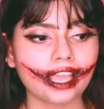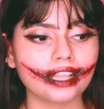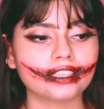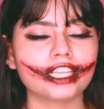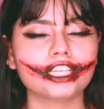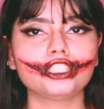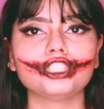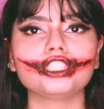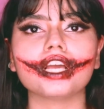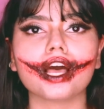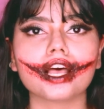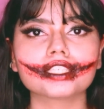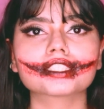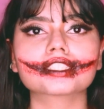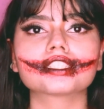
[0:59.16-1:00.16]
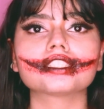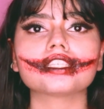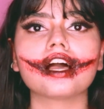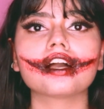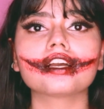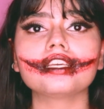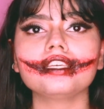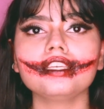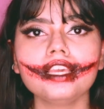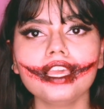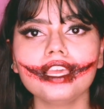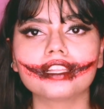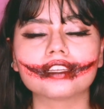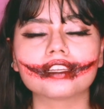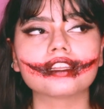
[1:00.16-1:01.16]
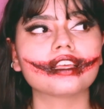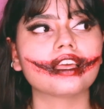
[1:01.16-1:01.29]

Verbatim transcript: and then she asks again.